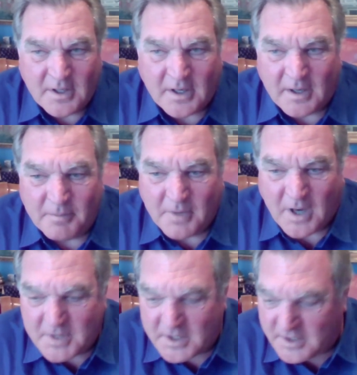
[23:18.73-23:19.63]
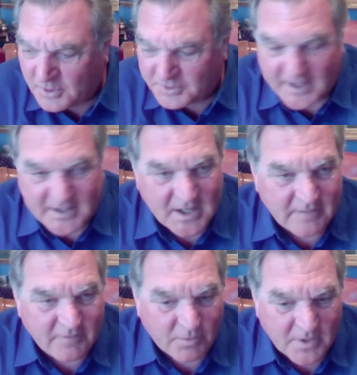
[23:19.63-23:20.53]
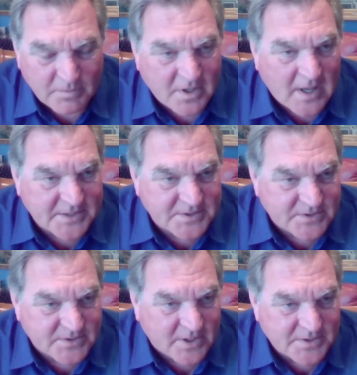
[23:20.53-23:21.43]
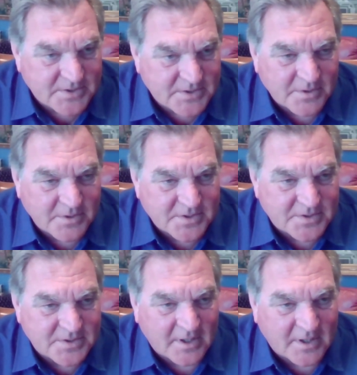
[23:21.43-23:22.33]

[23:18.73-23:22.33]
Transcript: I'm getting old. I can't even read it with glasses on. So it's just